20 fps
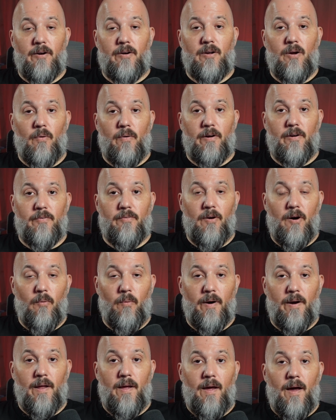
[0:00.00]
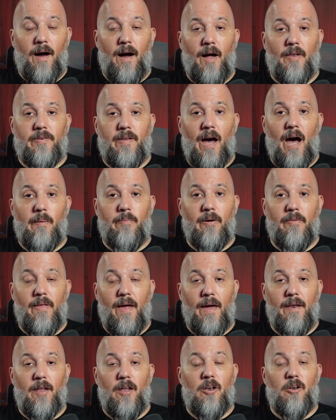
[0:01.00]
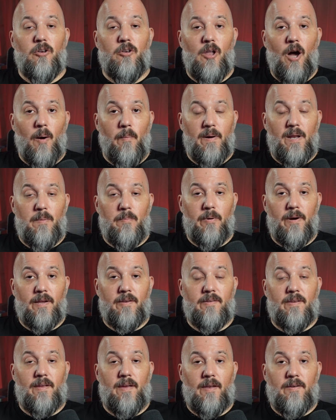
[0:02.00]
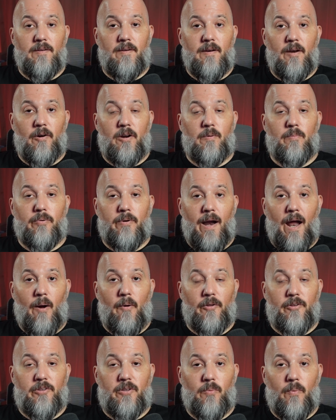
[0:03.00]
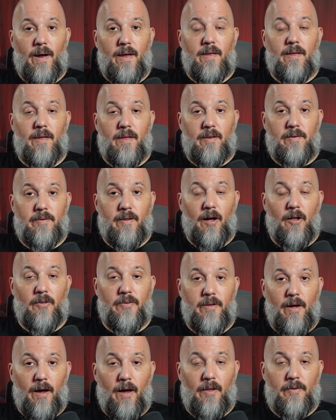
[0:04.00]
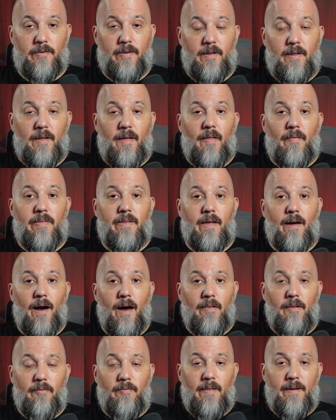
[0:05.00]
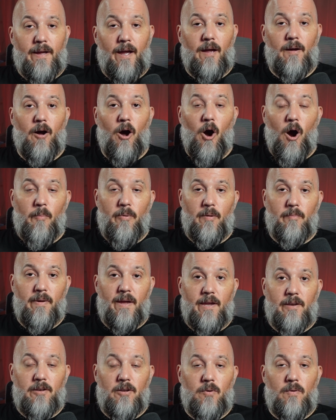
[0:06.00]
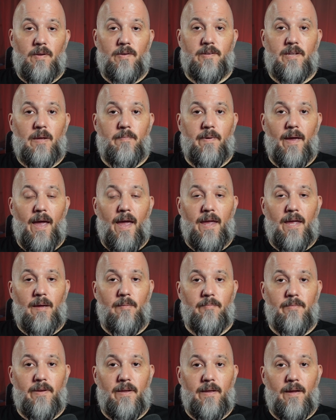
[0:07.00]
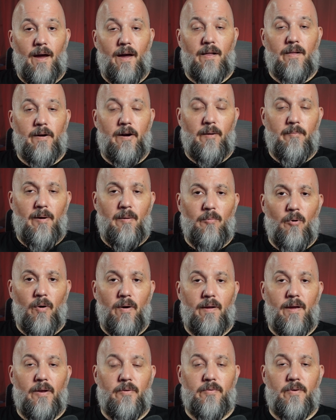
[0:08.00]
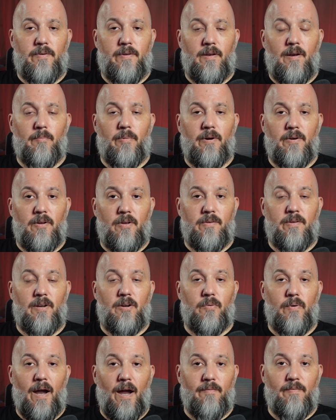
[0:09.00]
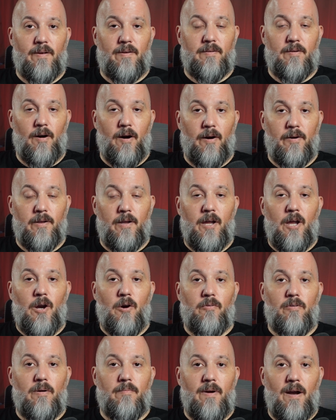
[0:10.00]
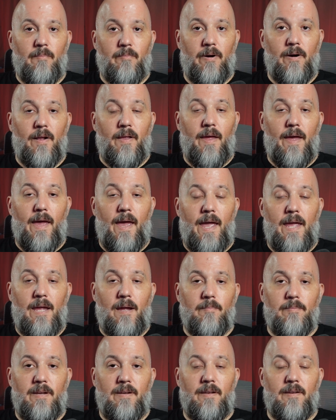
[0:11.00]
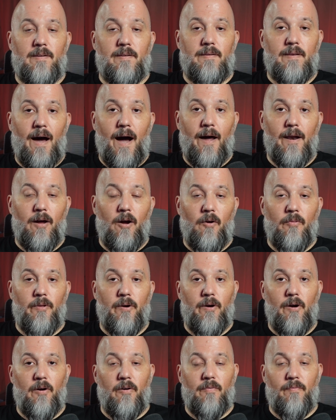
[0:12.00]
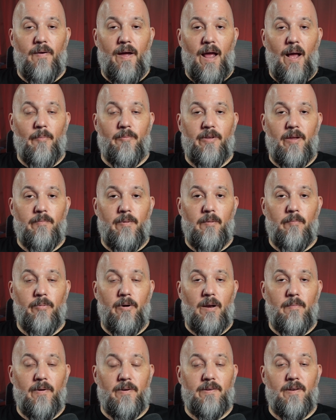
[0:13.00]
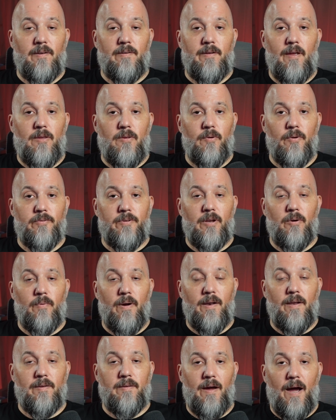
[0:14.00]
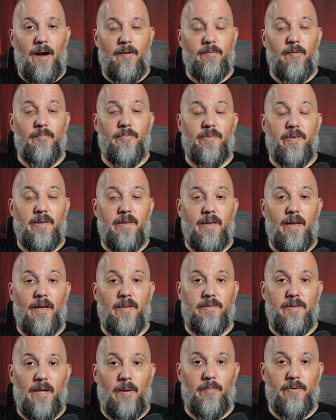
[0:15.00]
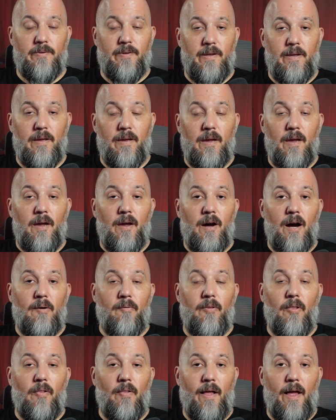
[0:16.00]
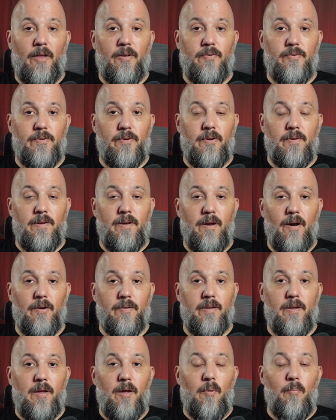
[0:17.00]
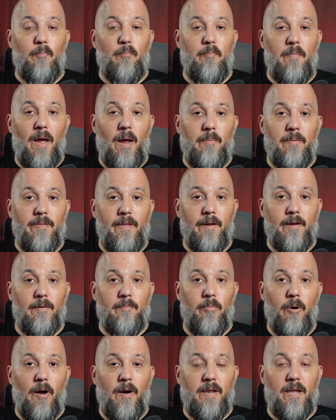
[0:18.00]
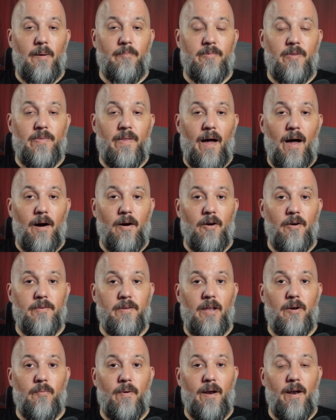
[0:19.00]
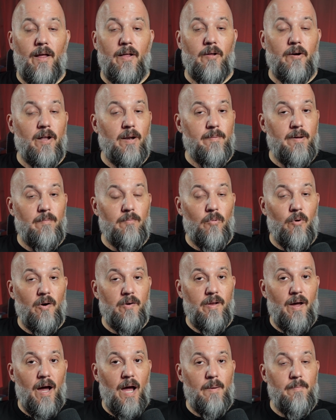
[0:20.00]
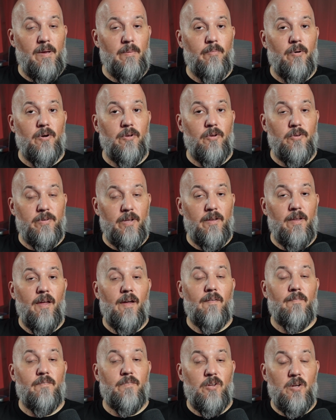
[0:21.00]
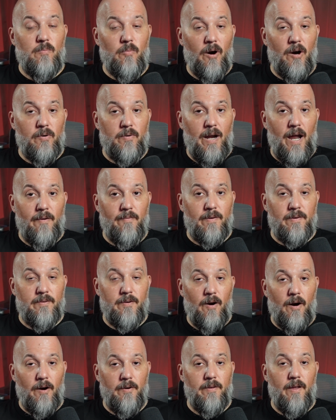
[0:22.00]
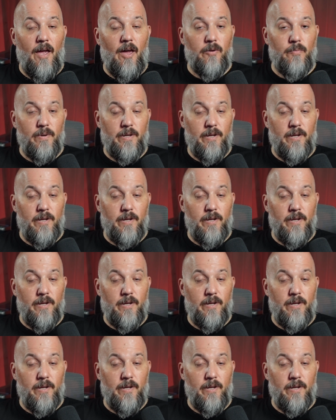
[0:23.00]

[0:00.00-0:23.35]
going forward. On top of that, nobody brings the engineering prowess the way Intel does. The other thing I hope it may do is keep AMD a little bit more interested in producing graphics cards. Remember, AMD does not own their own fabs. They've been pretty much continuously renting time from TSMC over the last few years. Maybe they can pony up the dollars and rent a little bit more time and produce a few more graphics cards as we